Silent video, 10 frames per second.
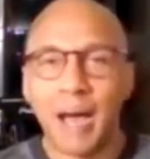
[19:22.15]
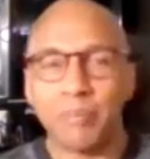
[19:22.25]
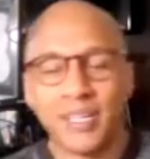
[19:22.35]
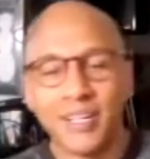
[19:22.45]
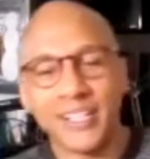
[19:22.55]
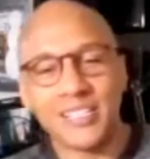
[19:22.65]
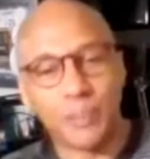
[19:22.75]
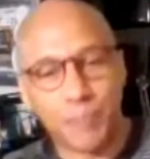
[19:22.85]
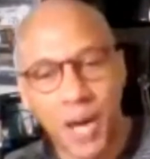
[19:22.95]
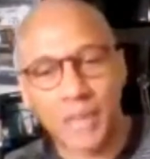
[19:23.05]
I'm curious
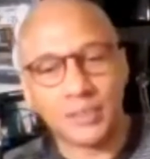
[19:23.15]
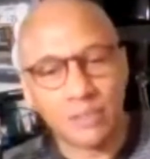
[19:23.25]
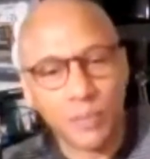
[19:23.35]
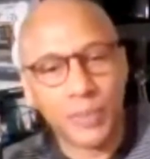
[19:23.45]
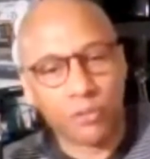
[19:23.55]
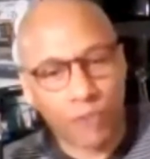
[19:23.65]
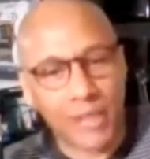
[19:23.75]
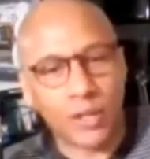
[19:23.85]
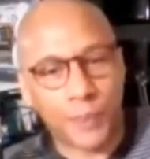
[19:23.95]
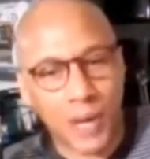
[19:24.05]
of a little bit of
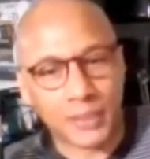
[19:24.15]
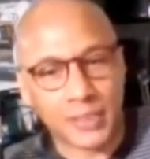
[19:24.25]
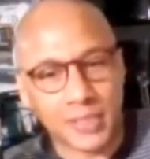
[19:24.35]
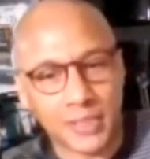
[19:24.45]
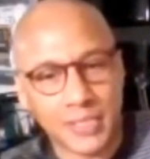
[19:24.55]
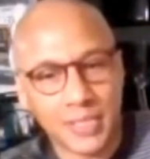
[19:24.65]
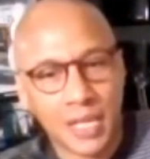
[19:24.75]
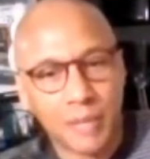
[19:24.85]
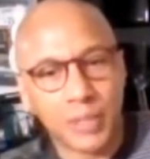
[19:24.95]
radio politics